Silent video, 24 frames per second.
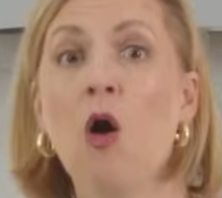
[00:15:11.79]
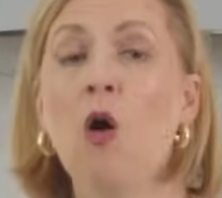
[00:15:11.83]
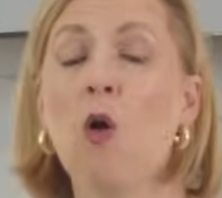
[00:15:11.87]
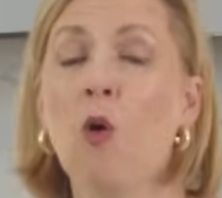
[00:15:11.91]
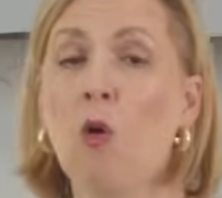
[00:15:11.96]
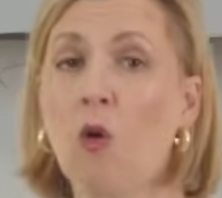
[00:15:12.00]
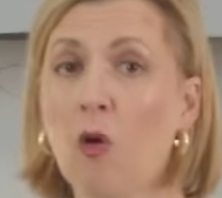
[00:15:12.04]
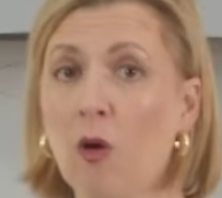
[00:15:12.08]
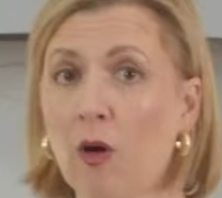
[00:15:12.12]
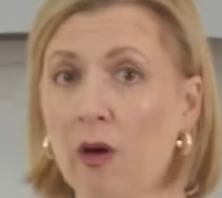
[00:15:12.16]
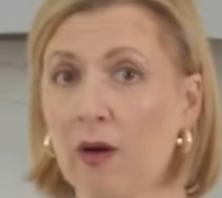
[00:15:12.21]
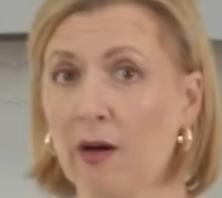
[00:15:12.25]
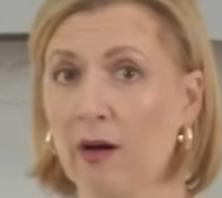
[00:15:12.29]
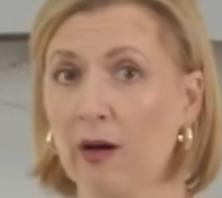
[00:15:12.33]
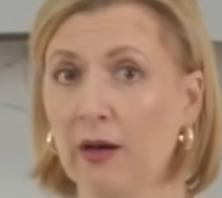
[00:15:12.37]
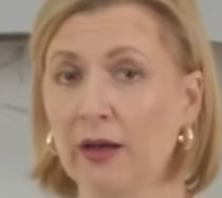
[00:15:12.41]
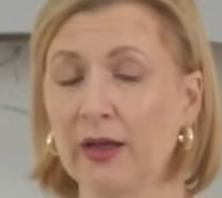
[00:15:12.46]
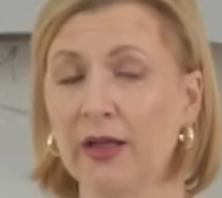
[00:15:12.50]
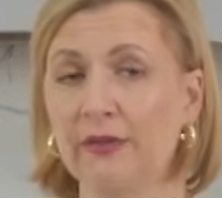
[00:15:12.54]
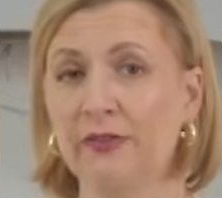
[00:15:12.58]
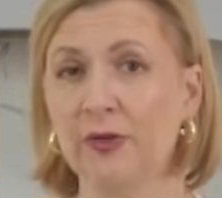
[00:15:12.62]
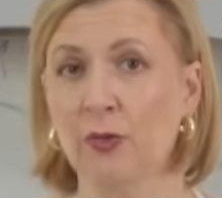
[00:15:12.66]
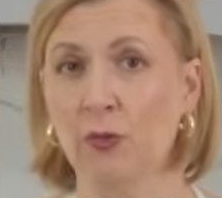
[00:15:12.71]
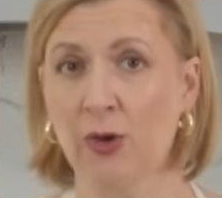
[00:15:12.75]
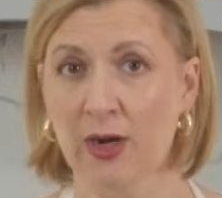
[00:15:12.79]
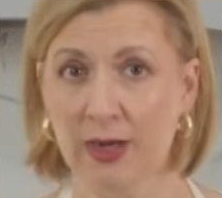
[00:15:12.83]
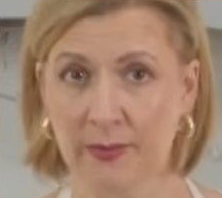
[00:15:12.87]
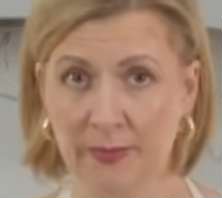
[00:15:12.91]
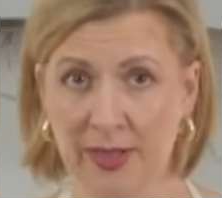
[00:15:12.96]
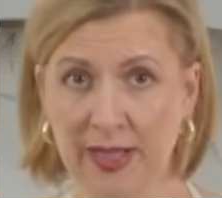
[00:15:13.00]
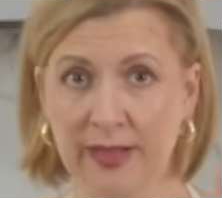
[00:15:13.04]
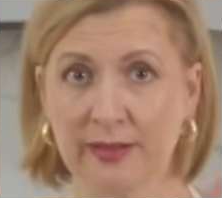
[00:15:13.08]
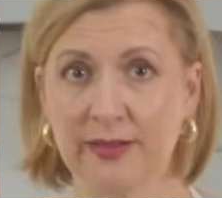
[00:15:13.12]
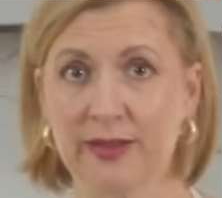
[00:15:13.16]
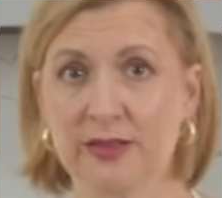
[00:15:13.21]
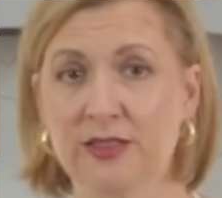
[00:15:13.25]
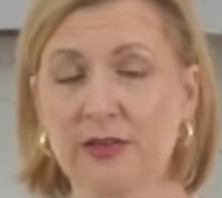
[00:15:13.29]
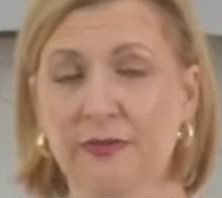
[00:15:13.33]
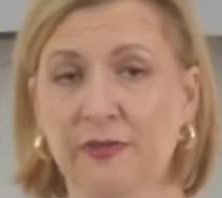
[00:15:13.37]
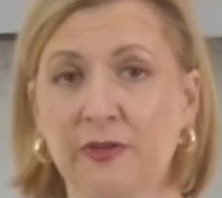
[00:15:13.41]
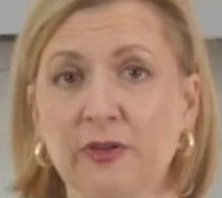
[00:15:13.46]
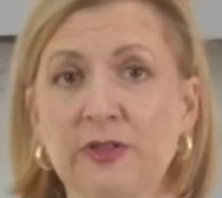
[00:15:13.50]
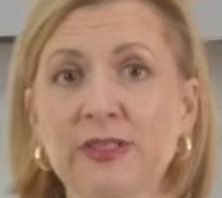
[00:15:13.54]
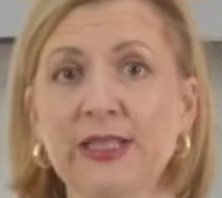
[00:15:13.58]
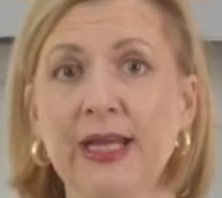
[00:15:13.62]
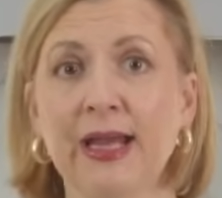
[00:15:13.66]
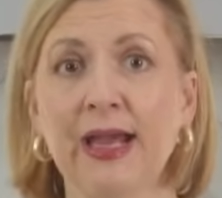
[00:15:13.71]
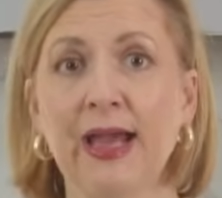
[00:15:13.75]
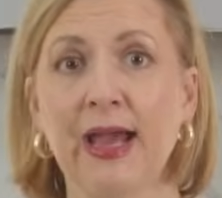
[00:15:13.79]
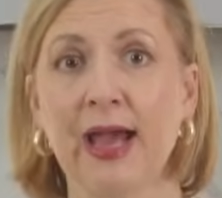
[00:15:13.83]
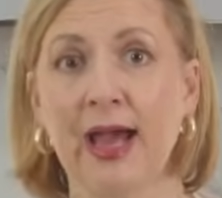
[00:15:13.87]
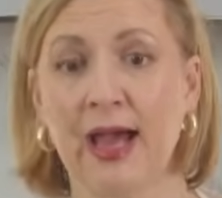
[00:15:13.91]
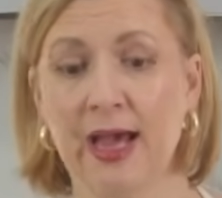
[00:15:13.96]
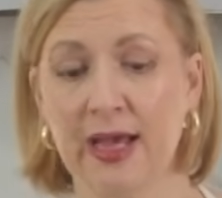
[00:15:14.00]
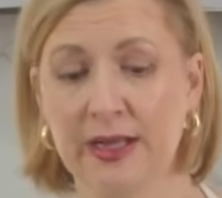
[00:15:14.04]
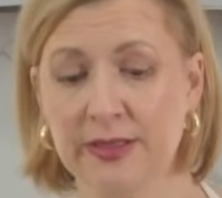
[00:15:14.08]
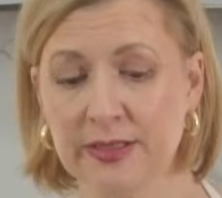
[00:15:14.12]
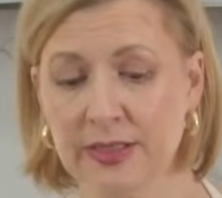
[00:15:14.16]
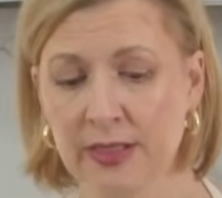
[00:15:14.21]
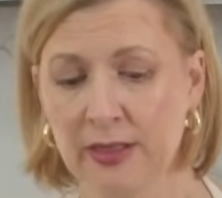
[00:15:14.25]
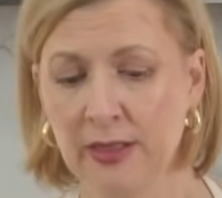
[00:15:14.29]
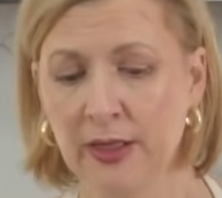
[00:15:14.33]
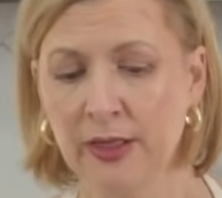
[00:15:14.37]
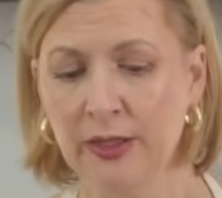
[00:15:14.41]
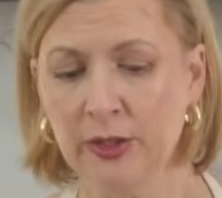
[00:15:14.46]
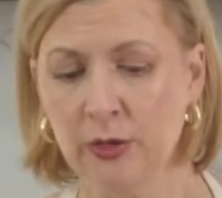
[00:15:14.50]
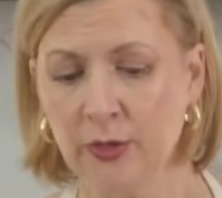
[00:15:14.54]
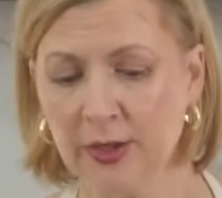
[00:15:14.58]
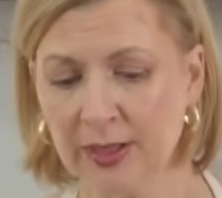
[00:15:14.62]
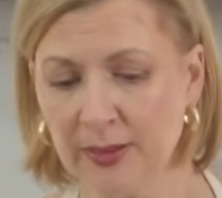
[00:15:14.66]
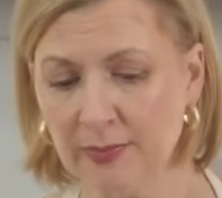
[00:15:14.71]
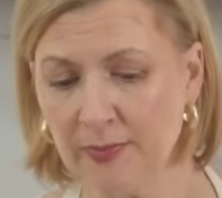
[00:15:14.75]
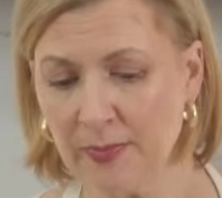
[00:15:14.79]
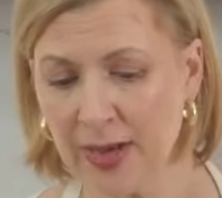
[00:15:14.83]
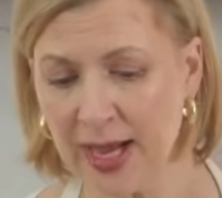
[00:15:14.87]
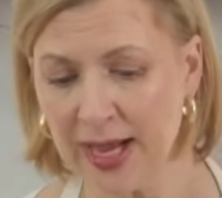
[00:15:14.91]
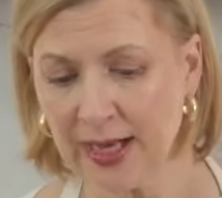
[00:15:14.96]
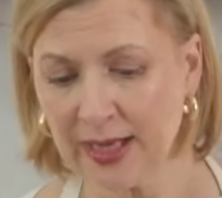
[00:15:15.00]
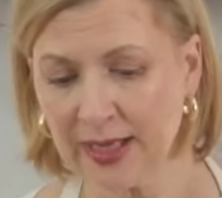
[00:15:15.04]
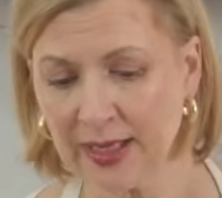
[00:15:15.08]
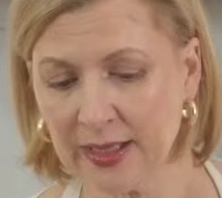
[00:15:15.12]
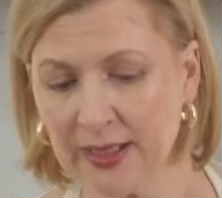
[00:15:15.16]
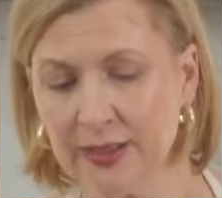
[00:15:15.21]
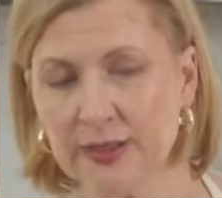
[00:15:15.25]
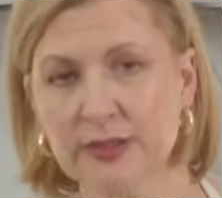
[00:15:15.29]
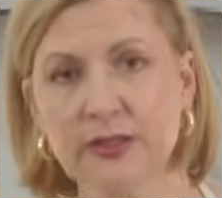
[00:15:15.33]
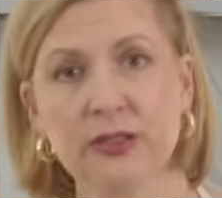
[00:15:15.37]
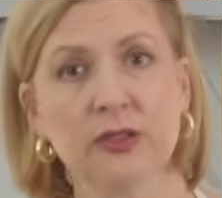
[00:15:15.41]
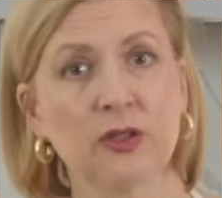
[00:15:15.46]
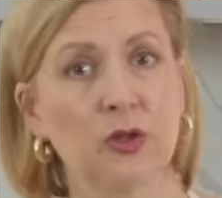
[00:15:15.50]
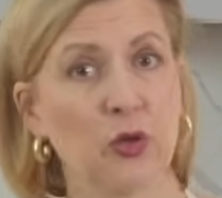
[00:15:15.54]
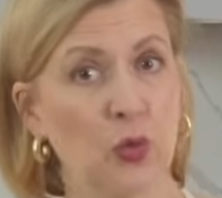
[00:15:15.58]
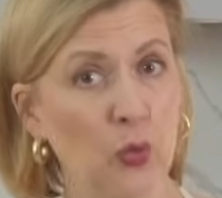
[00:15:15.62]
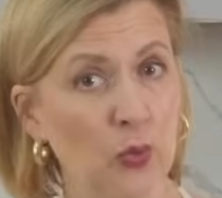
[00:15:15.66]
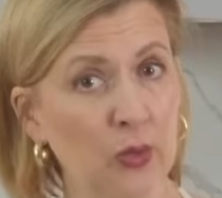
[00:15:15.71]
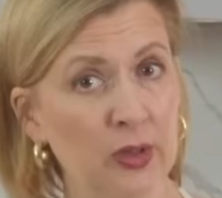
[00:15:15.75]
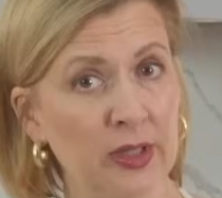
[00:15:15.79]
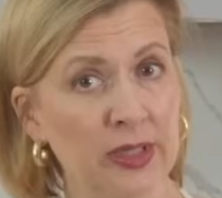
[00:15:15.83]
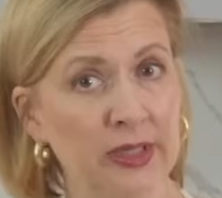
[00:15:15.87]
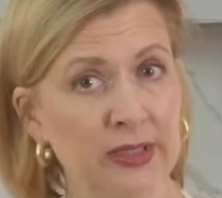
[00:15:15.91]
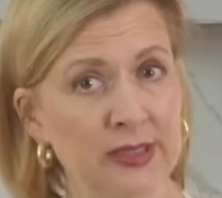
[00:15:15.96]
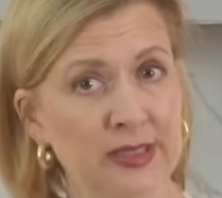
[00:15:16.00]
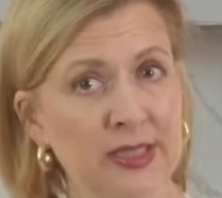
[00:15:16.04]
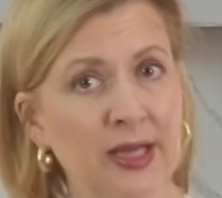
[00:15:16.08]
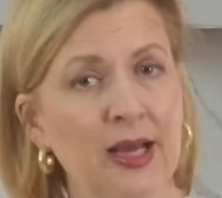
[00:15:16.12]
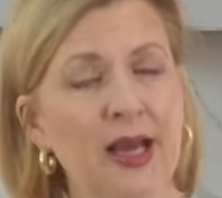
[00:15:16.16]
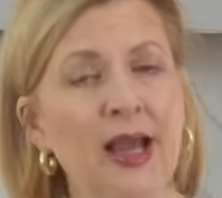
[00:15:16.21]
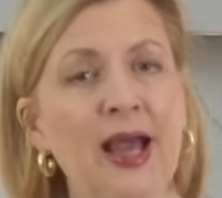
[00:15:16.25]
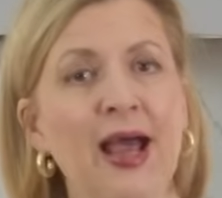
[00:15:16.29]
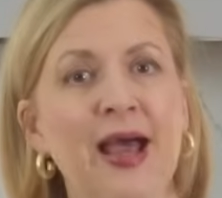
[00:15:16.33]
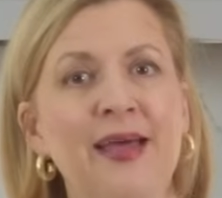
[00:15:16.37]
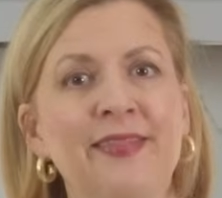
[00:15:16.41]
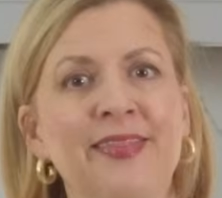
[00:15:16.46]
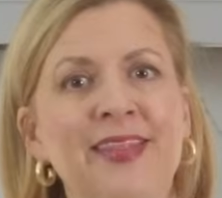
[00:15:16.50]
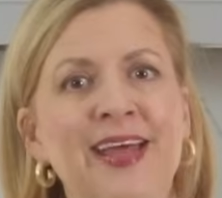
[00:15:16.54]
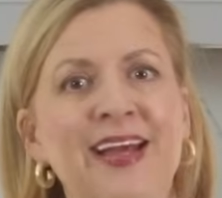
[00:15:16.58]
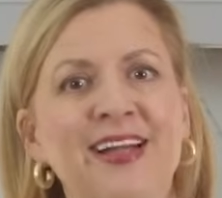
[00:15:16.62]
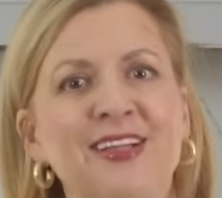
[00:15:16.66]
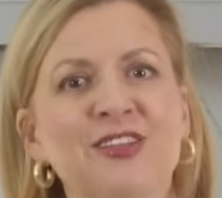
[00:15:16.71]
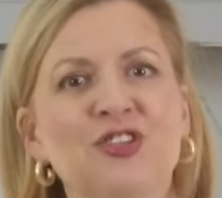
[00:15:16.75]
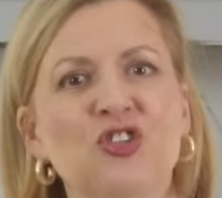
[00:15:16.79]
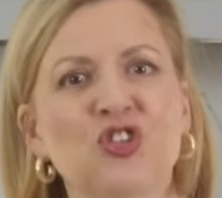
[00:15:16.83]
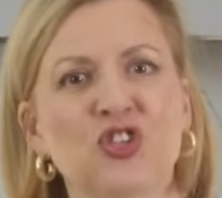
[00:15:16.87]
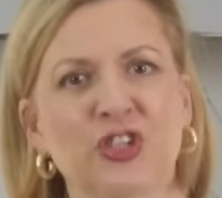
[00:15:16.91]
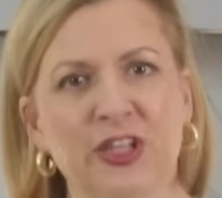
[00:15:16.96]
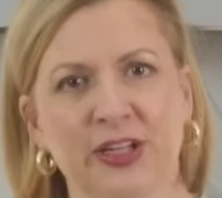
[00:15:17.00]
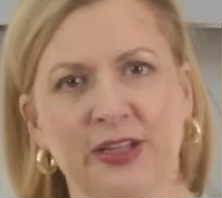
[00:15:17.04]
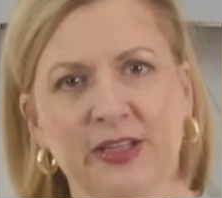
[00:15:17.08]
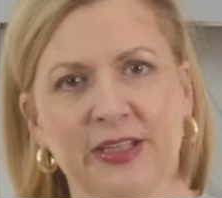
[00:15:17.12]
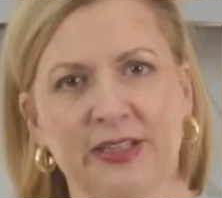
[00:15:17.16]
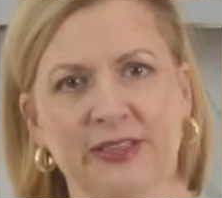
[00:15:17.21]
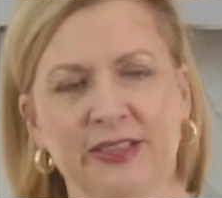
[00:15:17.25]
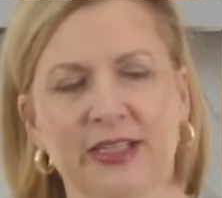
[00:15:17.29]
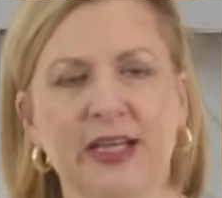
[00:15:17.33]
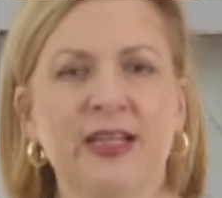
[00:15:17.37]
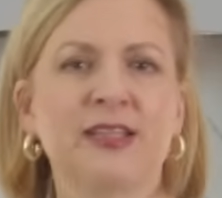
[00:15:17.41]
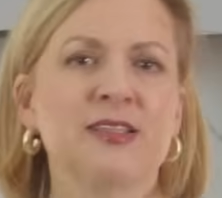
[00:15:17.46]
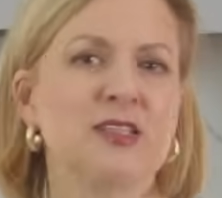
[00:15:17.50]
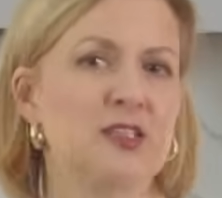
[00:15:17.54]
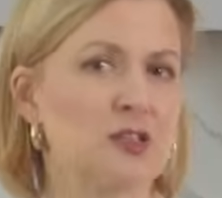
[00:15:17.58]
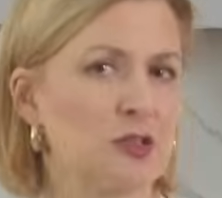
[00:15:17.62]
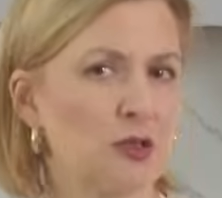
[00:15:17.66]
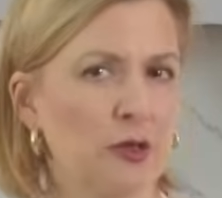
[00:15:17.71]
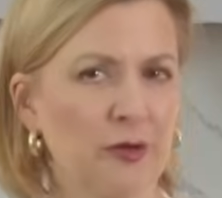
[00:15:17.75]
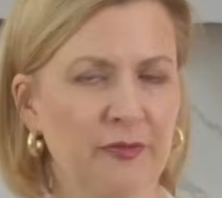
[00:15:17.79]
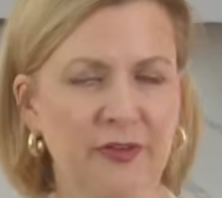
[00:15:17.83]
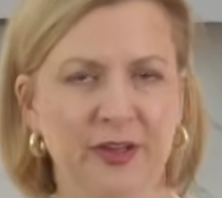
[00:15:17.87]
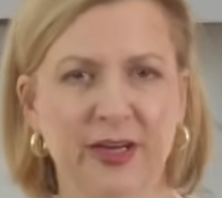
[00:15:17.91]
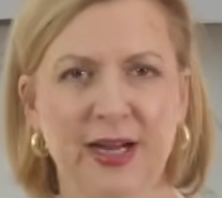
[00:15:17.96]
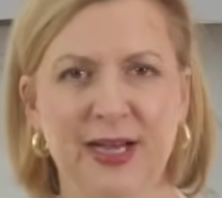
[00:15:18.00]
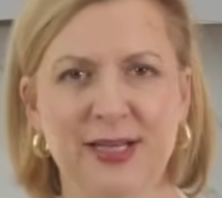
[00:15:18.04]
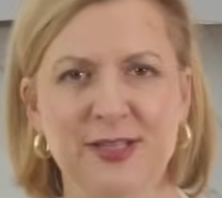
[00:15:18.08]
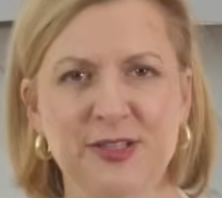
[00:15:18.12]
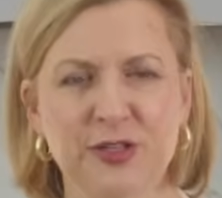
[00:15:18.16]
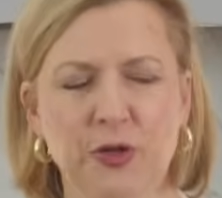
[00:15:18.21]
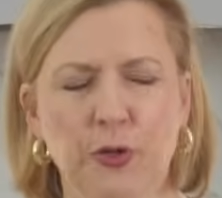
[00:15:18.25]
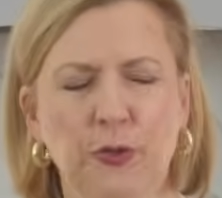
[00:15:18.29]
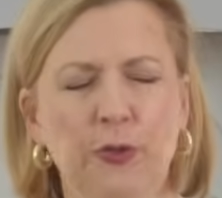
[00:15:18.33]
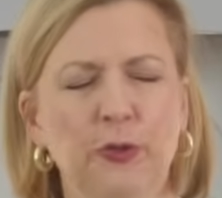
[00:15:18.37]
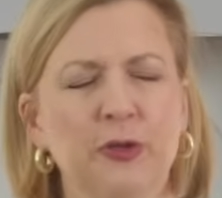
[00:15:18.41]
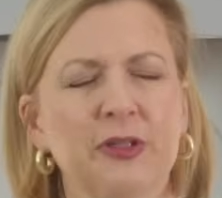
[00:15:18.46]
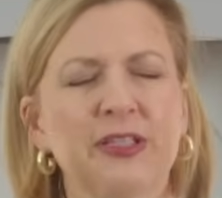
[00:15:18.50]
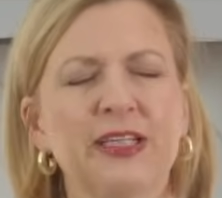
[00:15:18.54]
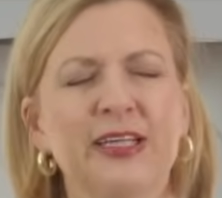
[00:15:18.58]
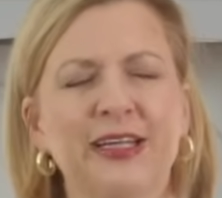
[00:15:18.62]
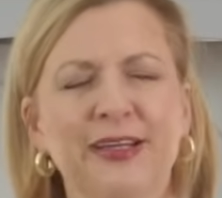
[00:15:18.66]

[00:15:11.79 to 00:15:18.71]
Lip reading: Or if you want to make this a full day ahead, you can make it, cool it, and then chill it and serve it ice cold.